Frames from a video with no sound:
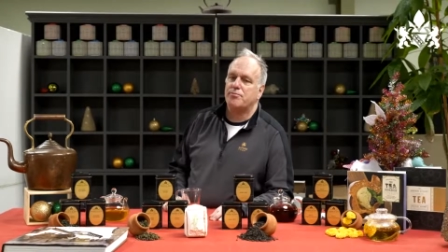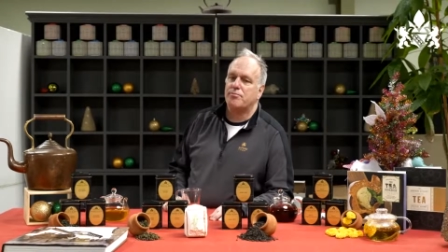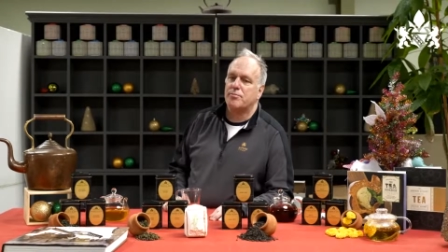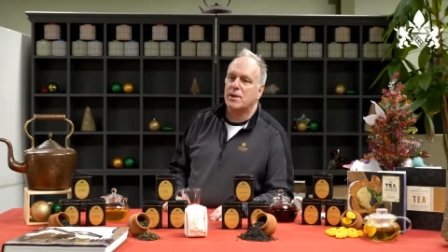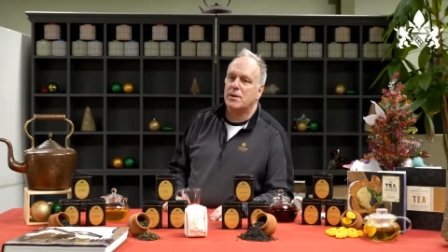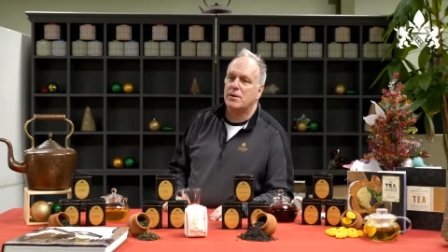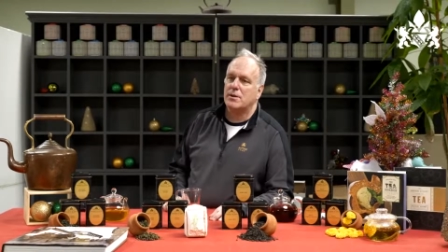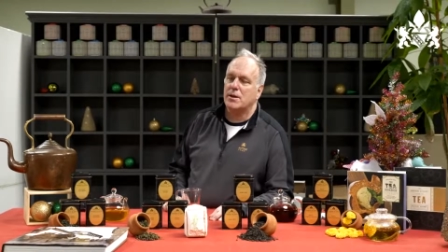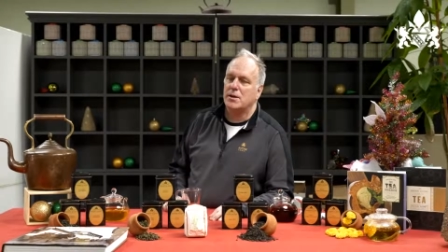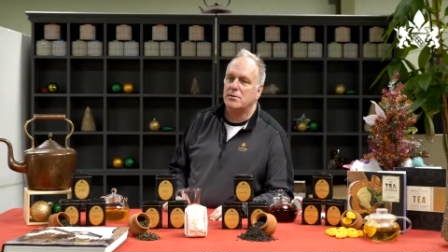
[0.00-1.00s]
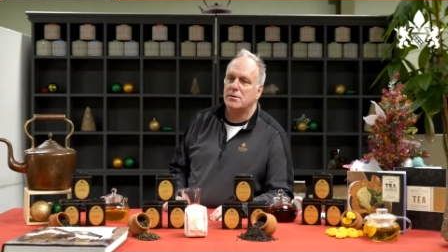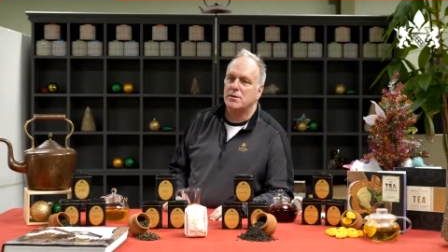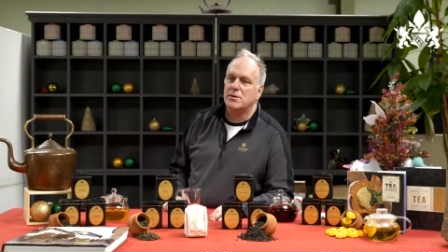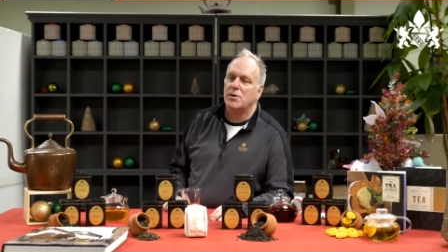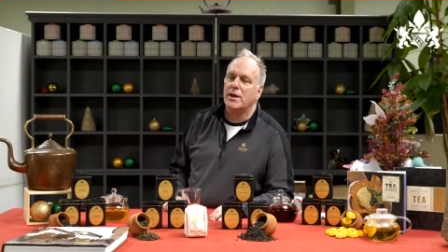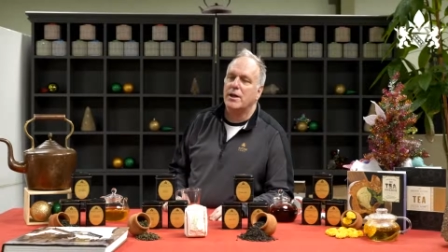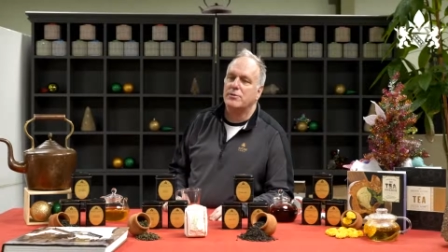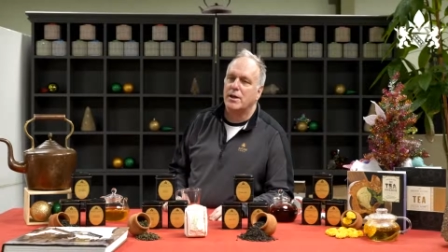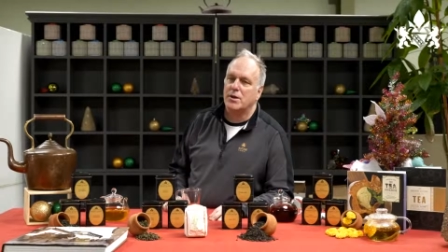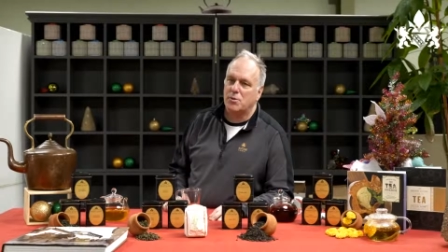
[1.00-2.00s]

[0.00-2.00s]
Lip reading: No. Don't ask that question.